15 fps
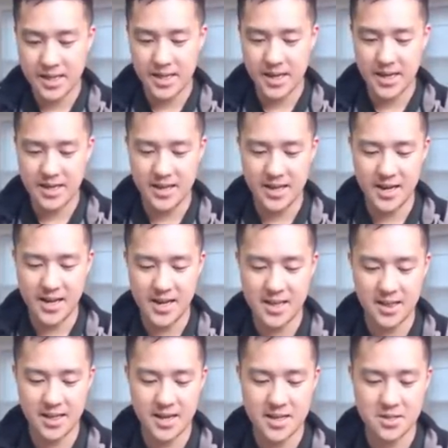and then a
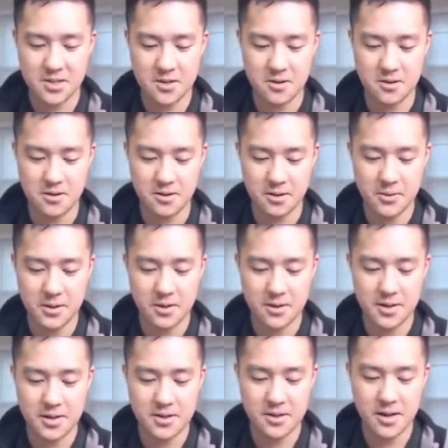Lanturn. Did we
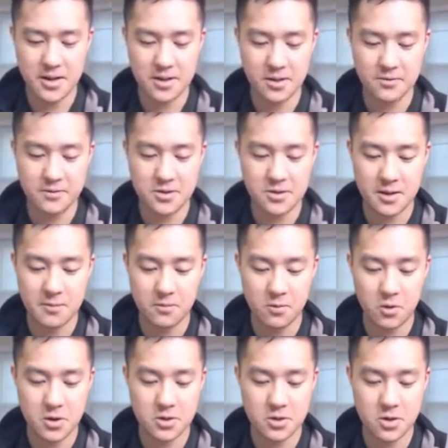look at this here? As long as like
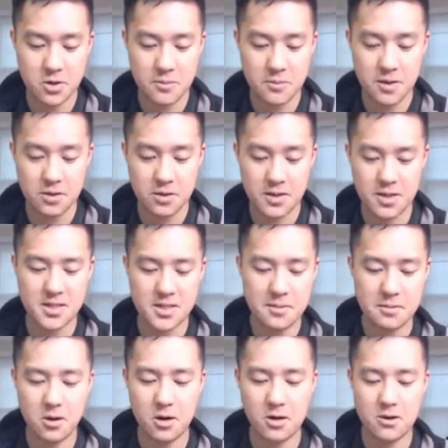before your turn, you may look at the
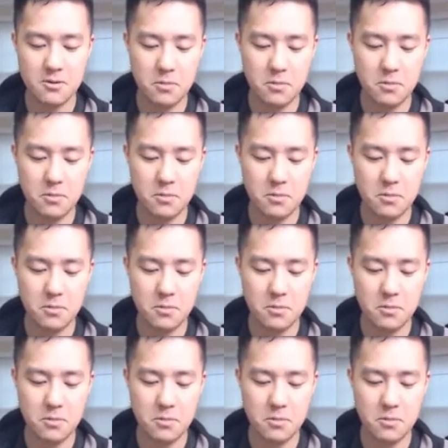top card of your